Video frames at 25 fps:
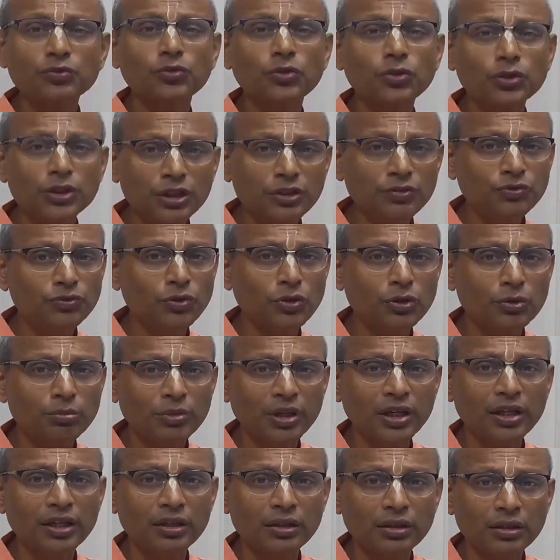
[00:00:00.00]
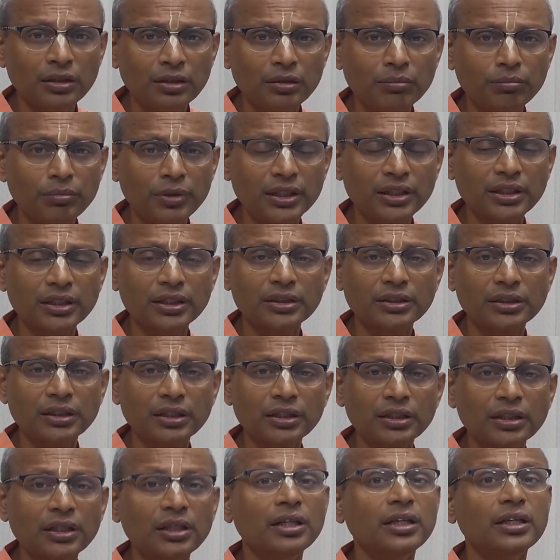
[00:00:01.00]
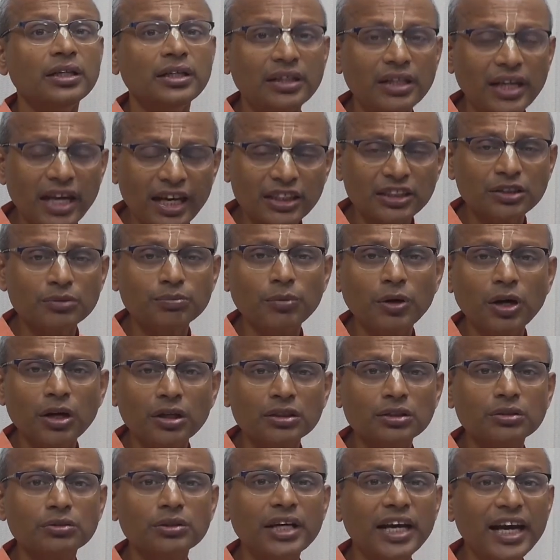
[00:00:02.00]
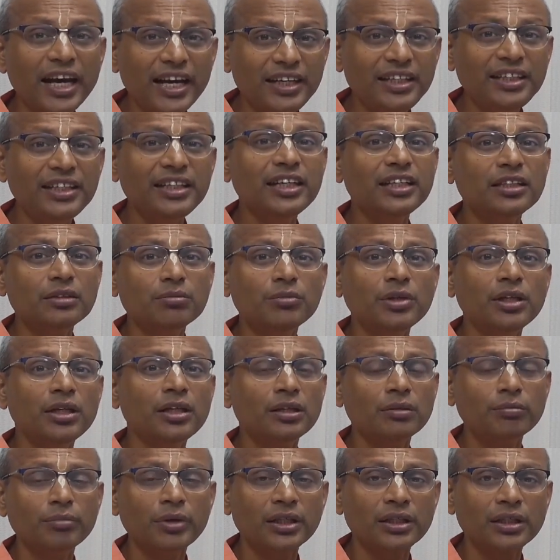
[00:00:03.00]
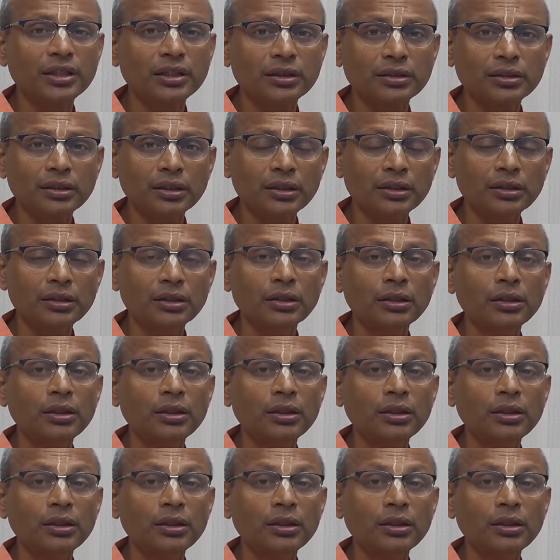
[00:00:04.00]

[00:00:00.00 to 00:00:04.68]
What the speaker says: 44 million metric ton. Next box, 88 million metric ton.